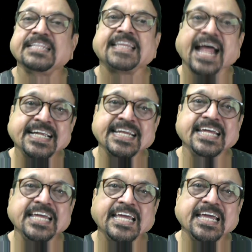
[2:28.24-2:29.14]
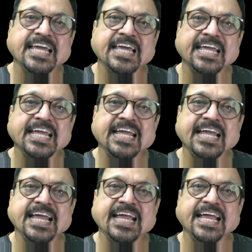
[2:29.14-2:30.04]
that
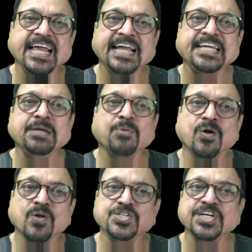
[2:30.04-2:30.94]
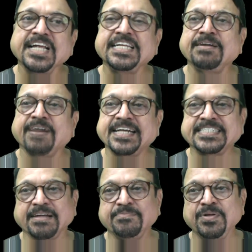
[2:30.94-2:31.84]
etymologically
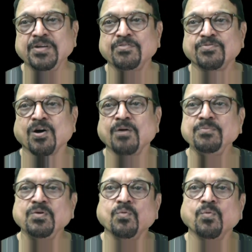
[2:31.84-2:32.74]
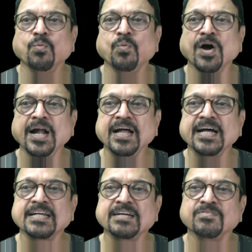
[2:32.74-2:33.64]
divides them from
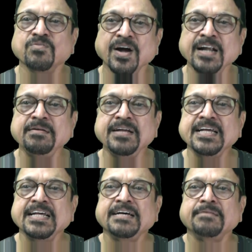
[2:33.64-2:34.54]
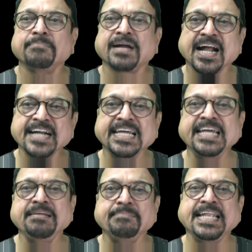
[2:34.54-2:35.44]
world
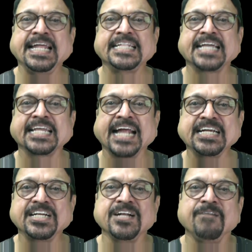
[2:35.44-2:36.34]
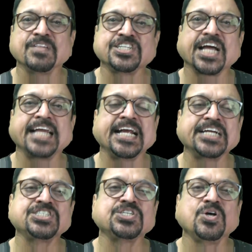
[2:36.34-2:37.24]
Marathi, meaning the great
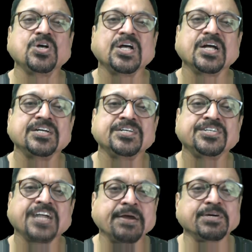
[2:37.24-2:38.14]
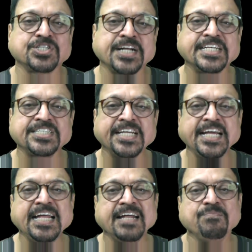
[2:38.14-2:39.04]
chariots drivers, that is
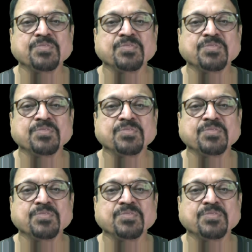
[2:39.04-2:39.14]
the